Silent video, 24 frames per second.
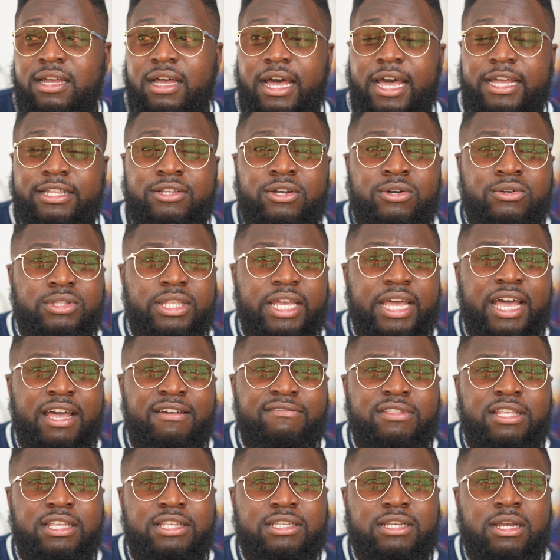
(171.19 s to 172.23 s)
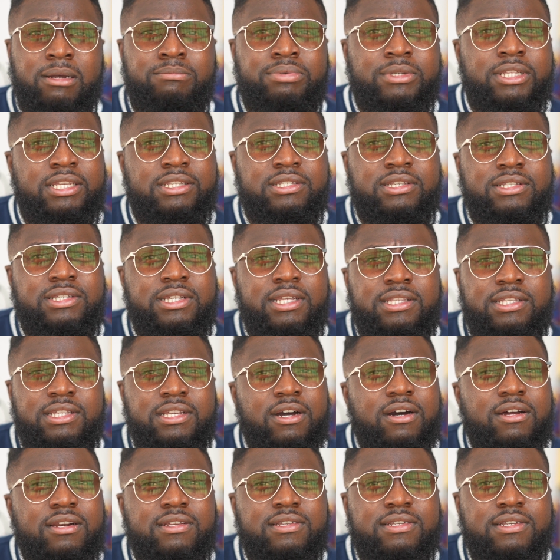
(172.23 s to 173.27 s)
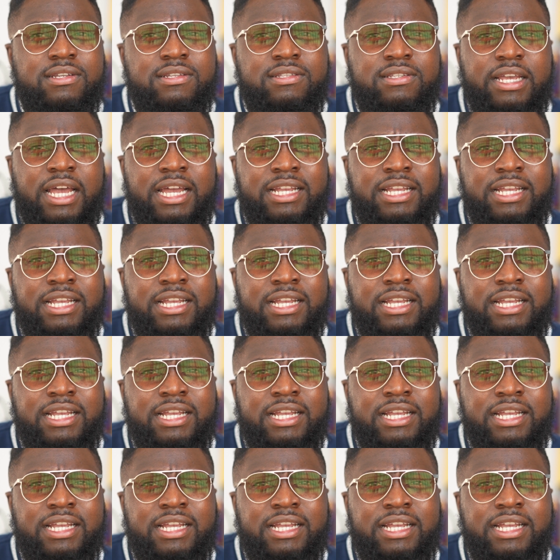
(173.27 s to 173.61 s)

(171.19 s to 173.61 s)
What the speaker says: I know they have these companies, the TT Artisans.